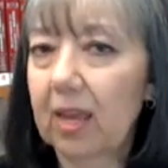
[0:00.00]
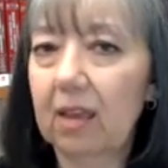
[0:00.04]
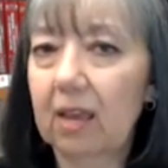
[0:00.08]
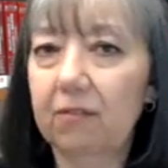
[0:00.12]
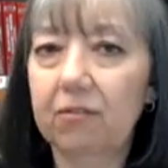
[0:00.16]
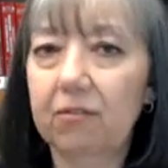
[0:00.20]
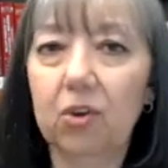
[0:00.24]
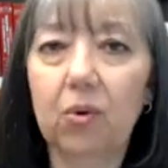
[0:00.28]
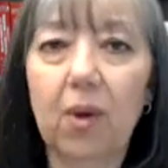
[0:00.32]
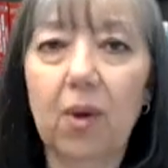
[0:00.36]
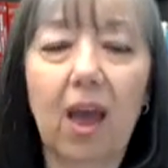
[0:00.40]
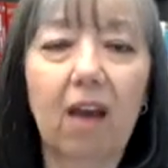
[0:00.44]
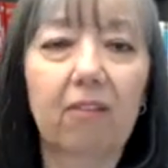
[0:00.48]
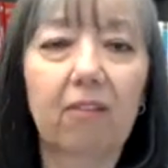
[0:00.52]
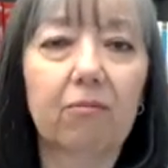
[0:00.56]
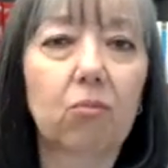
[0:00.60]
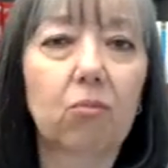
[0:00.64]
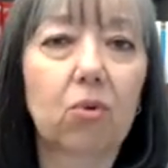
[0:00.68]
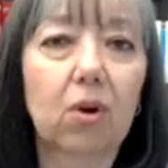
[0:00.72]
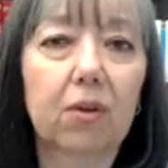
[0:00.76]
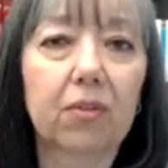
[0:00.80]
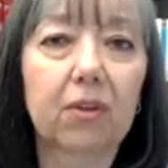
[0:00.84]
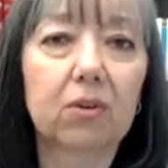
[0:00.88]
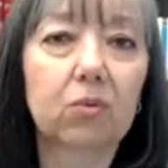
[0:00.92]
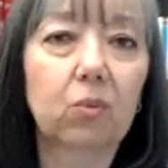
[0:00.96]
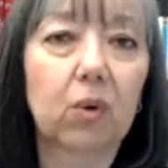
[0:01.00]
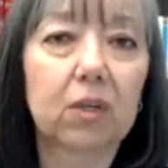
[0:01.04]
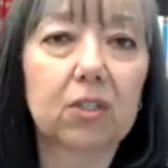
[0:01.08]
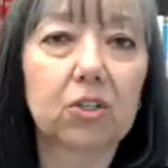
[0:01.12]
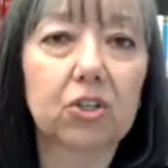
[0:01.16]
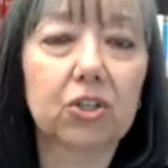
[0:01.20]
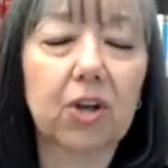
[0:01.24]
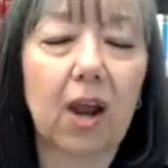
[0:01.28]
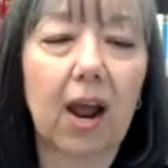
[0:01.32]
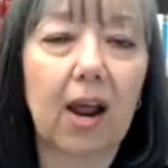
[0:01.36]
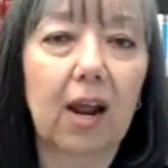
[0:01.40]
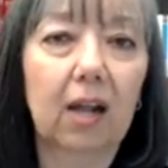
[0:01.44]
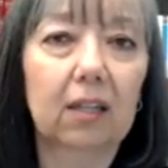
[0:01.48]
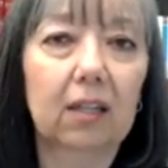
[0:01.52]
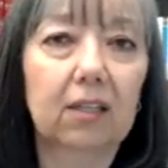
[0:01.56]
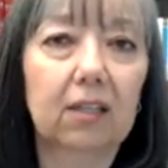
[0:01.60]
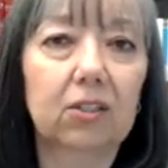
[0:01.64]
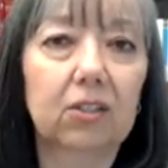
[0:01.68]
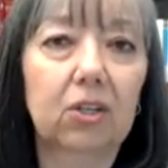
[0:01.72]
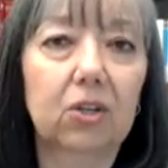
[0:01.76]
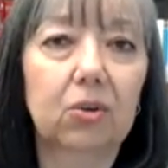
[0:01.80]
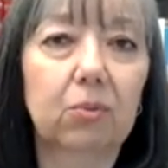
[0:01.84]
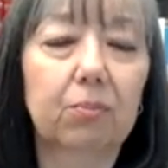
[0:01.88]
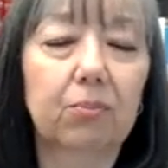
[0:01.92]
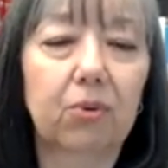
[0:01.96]
If you have more than one child
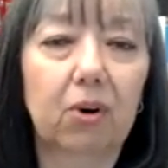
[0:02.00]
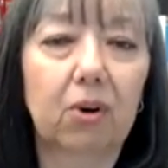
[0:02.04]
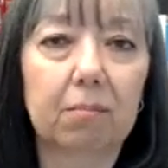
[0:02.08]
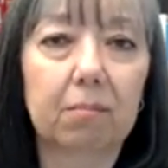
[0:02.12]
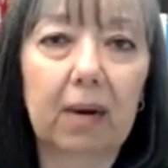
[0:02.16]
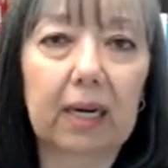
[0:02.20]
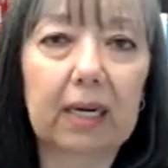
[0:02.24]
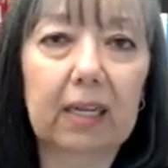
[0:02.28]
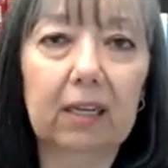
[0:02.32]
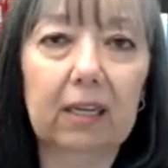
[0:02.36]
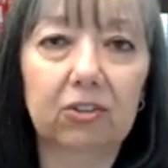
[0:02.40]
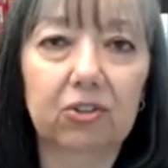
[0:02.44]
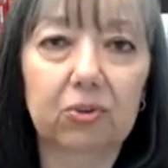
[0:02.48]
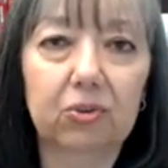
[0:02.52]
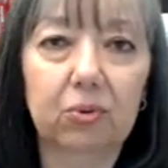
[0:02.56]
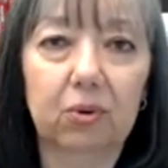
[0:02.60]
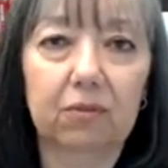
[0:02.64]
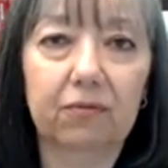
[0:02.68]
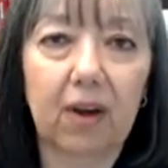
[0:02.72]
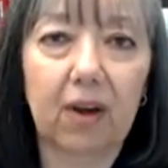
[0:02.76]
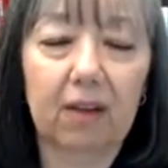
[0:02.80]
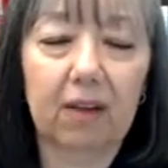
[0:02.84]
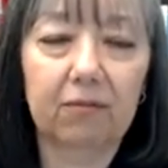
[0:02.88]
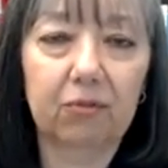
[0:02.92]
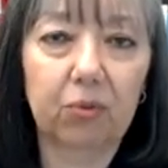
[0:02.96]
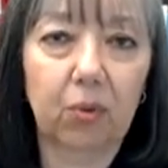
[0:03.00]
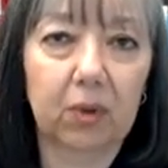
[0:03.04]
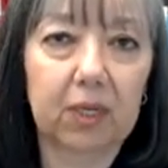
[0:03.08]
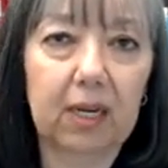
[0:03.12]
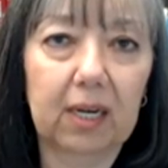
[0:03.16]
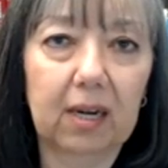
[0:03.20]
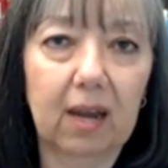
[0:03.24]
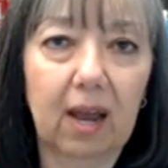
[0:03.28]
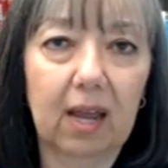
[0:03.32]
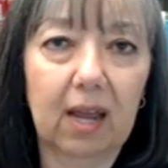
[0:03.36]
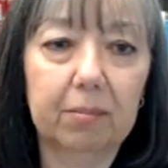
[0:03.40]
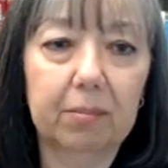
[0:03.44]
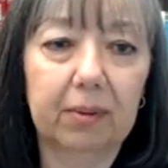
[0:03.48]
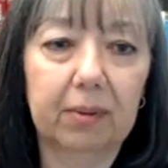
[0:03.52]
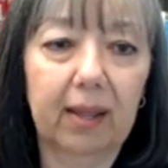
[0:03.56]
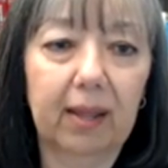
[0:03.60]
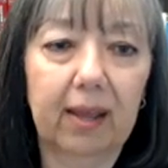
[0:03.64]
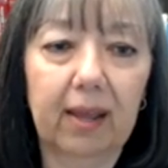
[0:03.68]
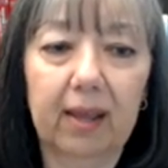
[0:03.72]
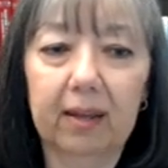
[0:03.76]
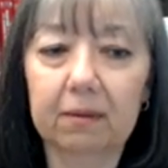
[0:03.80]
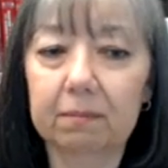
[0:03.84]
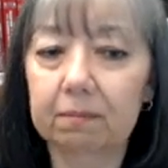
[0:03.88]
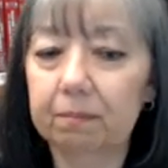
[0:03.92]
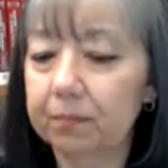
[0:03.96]
and you put money into a 529
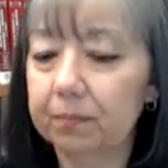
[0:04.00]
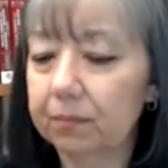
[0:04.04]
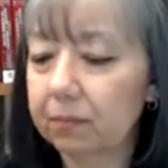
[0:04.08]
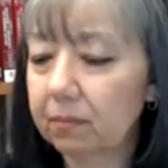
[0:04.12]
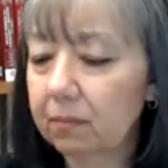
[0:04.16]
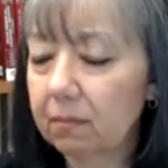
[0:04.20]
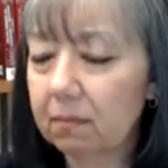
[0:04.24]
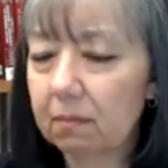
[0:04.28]
plan,